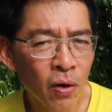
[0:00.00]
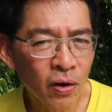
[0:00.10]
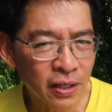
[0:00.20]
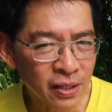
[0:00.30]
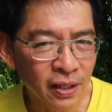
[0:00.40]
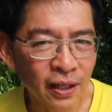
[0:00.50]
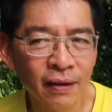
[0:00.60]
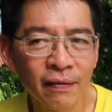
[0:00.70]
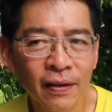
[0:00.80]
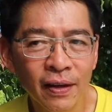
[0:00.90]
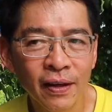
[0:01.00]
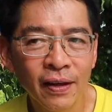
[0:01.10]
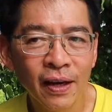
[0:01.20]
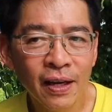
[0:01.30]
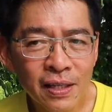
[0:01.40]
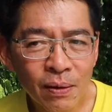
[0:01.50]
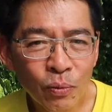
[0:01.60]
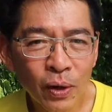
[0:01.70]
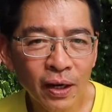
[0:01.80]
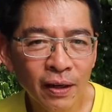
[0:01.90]
listening. In some
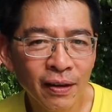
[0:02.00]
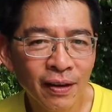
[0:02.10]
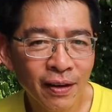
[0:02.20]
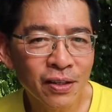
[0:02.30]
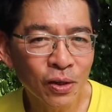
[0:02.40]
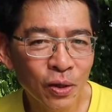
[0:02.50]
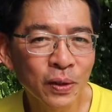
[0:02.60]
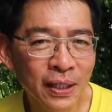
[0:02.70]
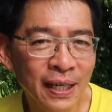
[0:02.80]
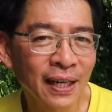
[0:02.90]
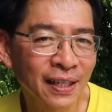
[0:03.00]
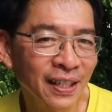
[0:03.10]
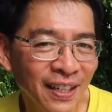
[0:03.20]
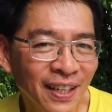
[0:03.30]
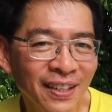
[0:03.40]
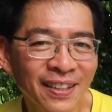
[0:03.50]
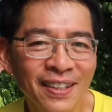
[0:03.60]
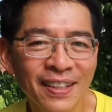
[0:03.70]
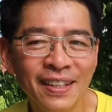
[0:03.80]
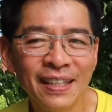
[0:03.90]
way, there's a golden nugget in it.
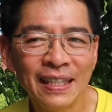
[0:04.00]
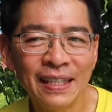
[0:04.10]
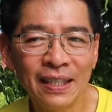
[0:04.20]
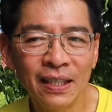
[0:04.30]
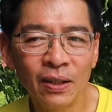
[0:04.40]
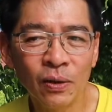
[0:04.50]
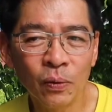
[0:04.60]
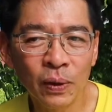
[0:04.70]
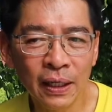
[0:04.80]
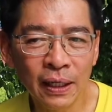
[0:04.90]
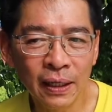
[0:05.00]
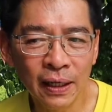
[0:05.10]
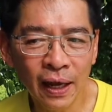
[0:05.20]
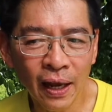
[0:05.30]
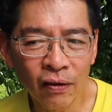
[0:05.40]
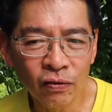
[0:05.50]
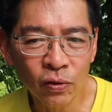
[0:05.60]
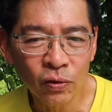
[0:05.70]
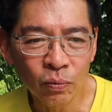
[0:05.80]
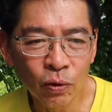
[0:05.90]
We have
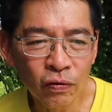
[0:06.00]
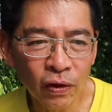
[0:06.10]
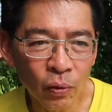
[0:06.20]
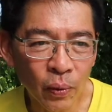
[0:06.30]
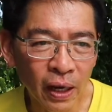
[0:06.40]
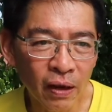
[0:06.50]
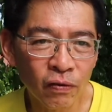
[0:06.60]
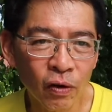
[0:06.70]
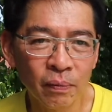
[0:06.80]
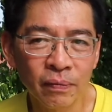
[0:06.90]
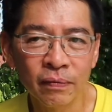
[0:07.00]
moved away from